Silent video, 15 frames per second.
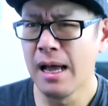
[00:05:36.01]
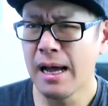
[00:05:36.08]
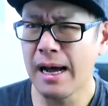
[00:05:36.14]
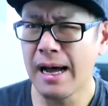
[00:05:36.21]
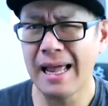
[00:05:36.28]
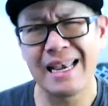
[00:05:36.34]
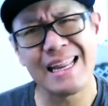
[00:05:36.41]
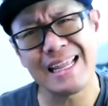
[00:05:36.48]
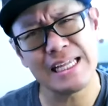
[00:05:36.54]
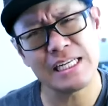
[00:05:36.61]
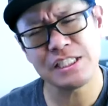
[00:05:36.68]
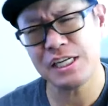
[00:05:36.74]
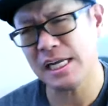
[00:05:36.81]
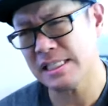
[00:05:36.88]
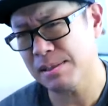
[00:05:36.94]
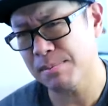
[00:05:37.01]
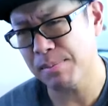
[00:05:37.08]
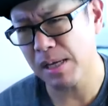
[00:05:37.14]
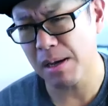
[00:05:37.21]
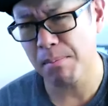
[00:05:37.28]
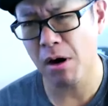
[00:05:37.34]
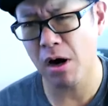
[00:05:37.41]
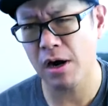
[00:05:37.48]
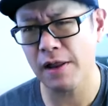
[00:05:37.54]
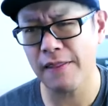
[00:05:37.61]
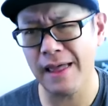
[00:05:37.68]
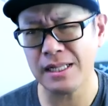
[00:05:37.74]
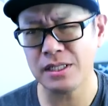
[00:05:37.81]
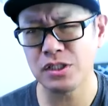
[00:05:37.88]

I didn't get a chance to be a part of that.